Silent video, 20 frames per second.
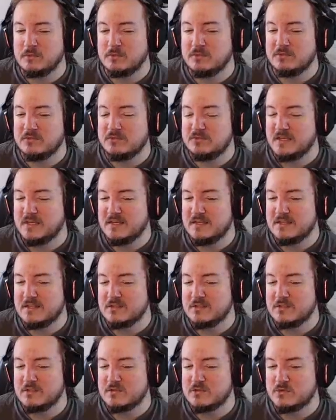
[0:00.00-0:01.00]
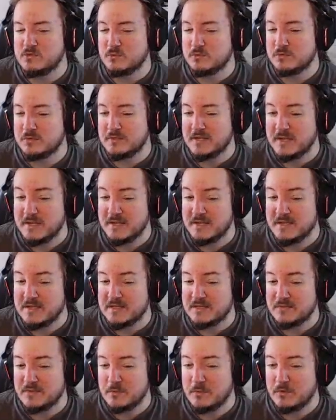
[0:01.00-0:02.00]
send the controller in
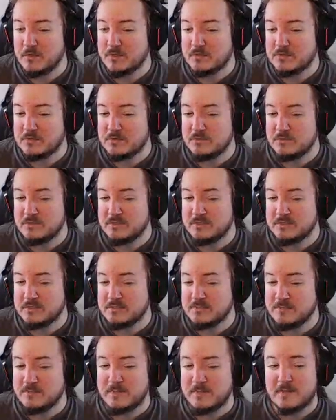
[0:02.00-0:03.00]
if I want to do that.